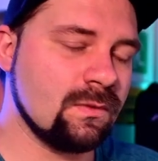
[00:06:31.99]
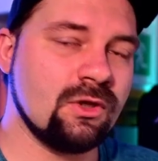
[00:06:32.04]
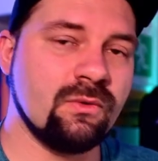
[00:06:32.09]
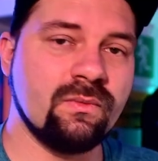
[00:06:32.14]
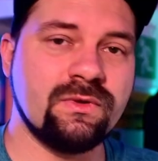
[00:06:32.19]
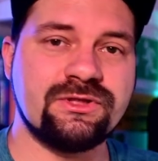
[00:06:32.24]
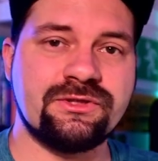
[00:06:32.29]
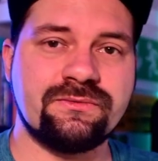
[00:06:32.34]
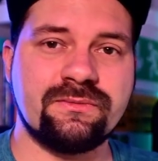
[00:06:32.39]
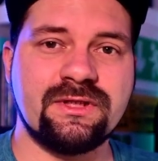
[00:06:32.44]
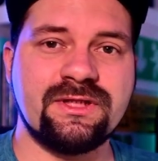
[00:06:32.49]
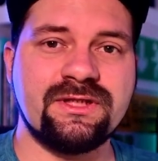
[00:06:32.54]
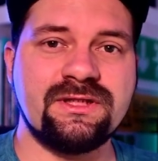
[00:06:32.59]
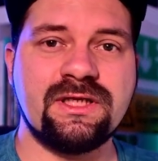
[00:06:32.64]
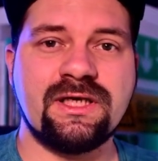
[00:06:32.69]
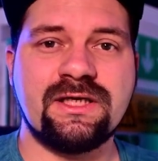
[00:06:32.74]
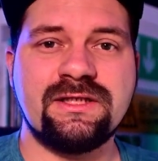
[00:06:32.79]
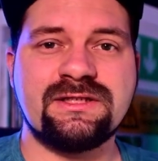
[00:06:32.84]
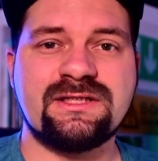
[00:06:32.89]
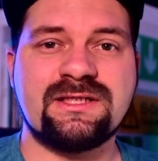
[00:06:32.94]
What's really
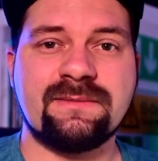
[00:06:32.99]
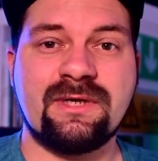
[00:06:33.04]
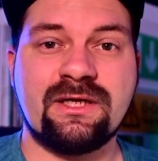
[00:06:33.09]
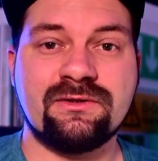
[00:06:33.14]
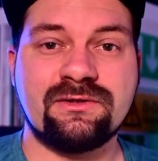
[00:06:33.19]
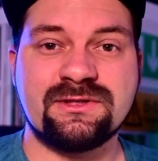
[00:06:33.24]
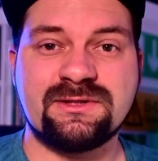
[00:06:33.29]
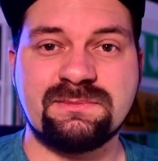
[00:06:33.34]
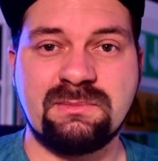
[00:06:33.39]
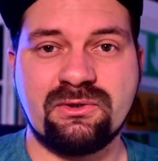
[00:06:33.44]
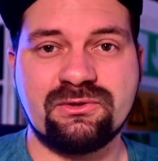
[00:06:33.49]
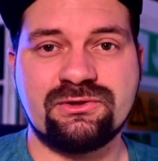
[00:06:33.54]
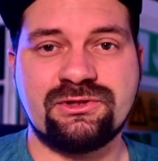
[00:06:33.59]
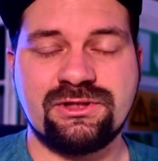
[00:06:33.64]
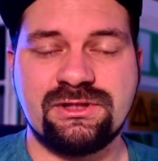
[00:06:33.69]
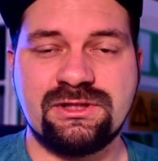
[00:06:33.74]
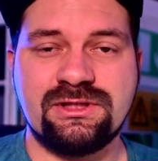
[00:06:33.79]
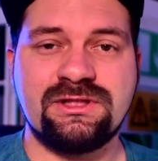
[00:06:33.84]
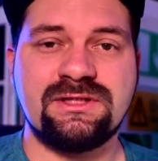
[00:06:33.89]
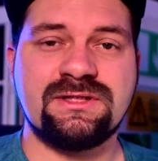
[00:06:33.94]
nice about the Smoke
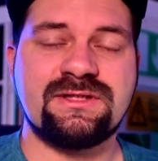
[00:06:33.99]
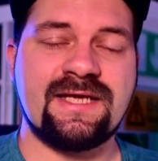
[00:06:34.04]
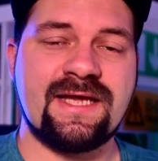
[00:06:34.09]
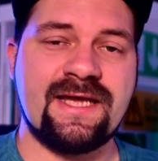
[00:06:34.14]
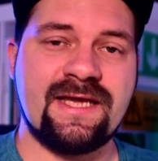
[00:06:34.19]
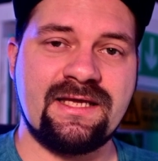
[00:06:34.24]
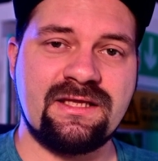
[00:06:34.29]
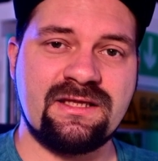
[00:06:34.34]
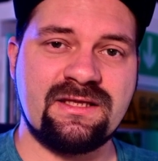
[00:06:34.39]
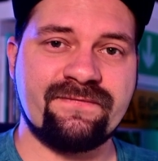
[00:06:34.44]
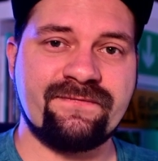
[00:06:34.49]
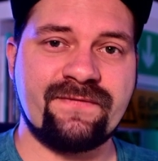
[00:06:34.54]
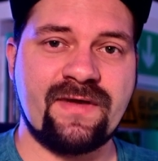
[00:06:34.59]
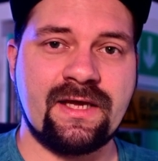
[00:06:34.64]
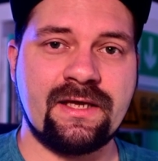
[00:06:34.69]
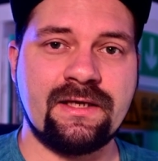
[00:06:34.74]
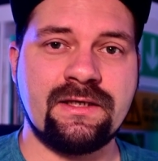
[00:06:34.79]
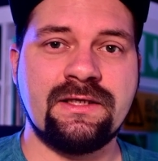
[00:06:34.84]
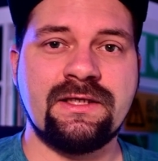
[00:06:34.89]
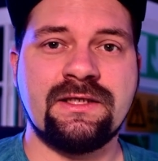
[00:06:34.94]
Genies and the
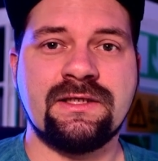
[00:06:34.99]
fan